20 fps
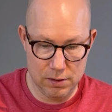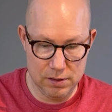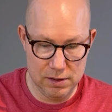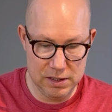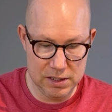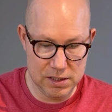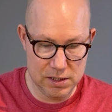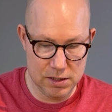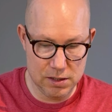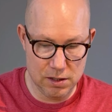
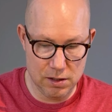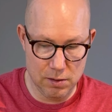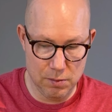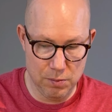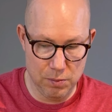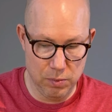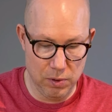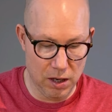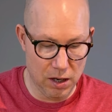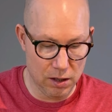This
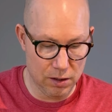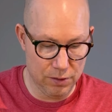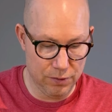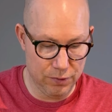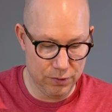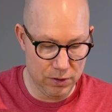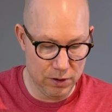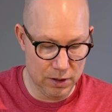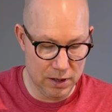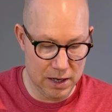block
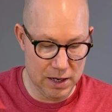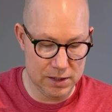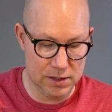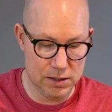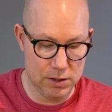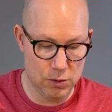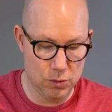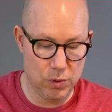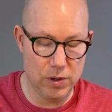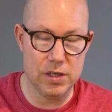
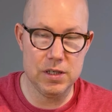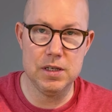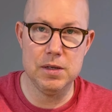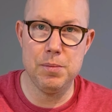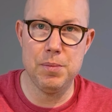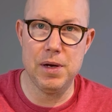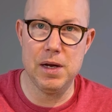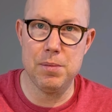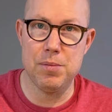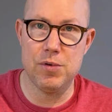has 20
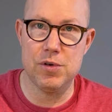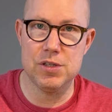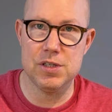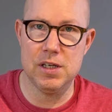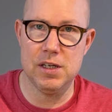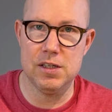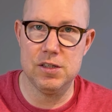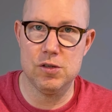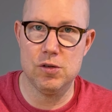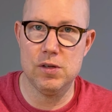papers
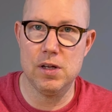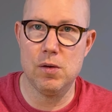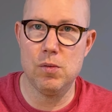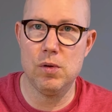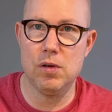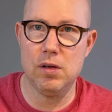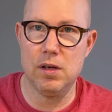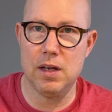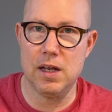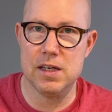in it, so that
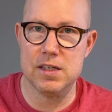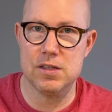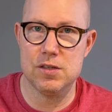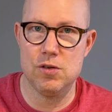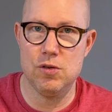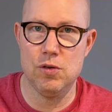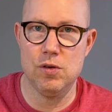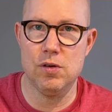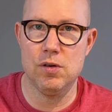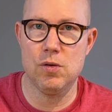will last
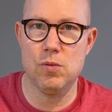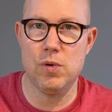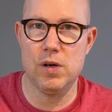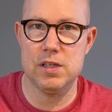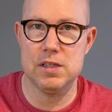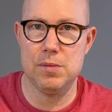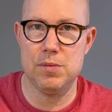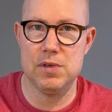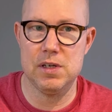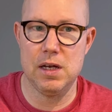you quite
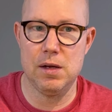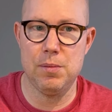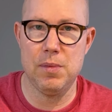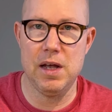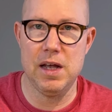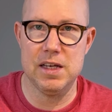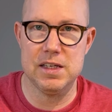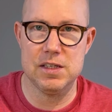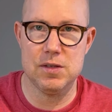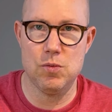some time
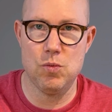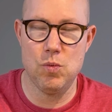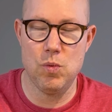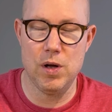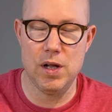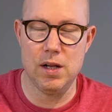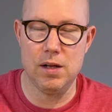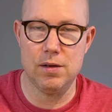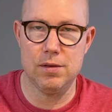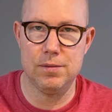as
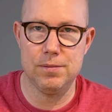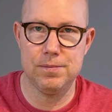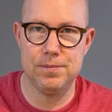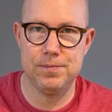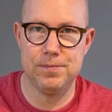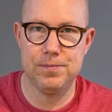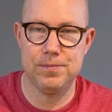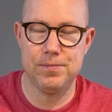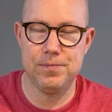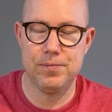well.
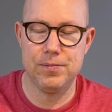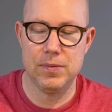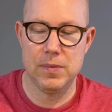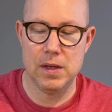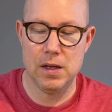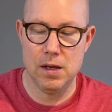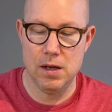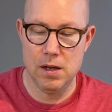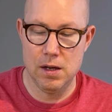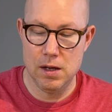
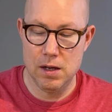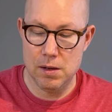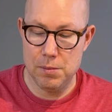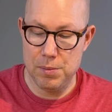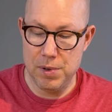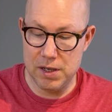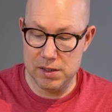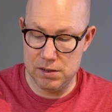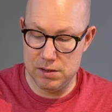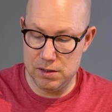
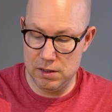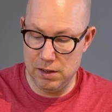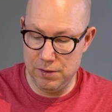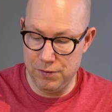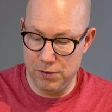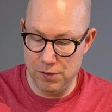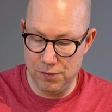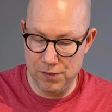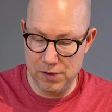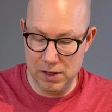But
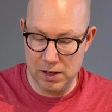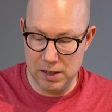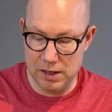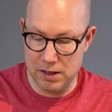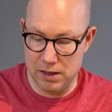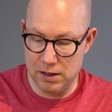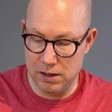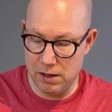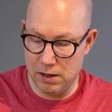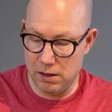if you feel
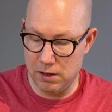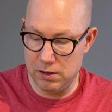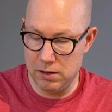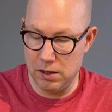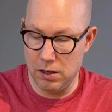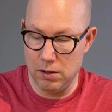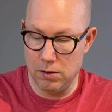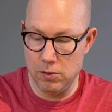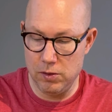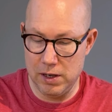like the
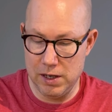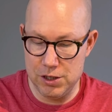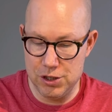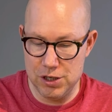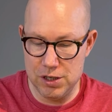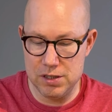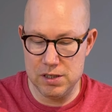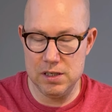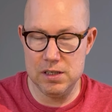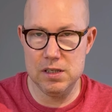glued
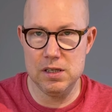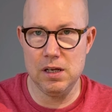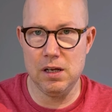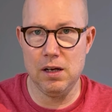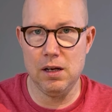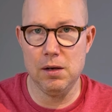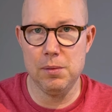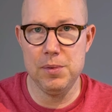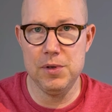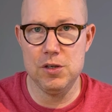edges is a
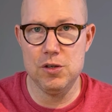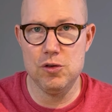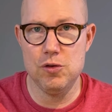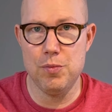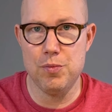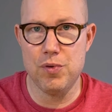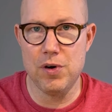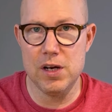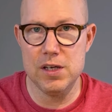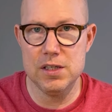little bit too
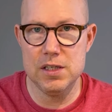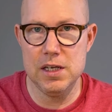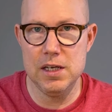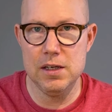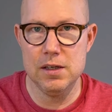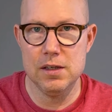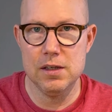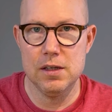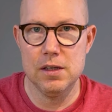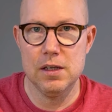
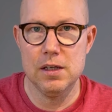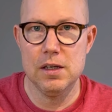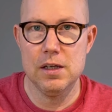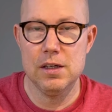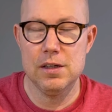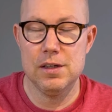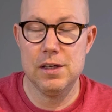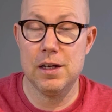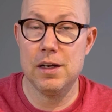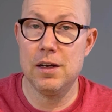pricey,
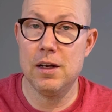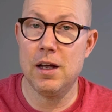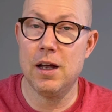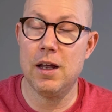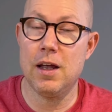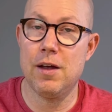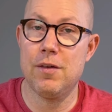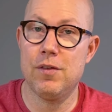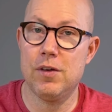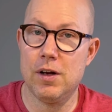then I
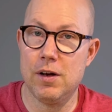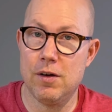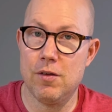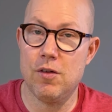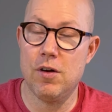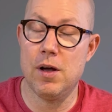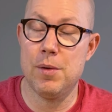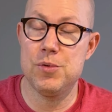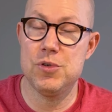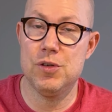have
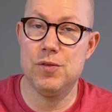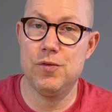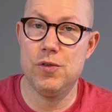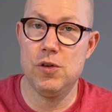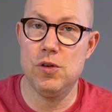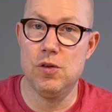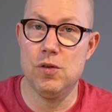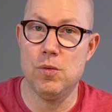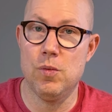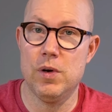another option for
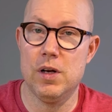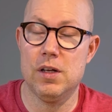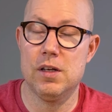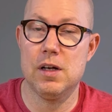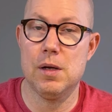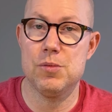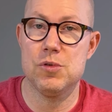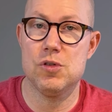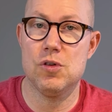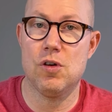you when it
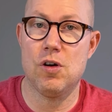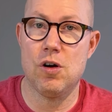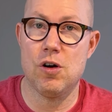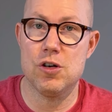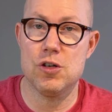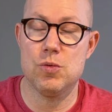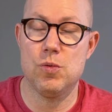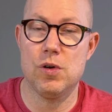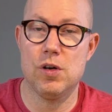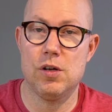comes to
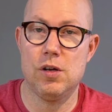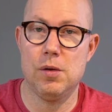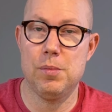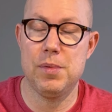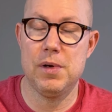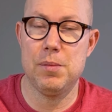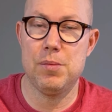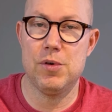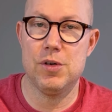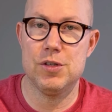Arch watercolor
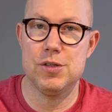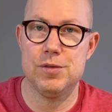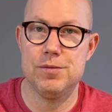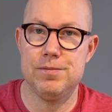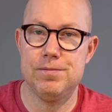papers.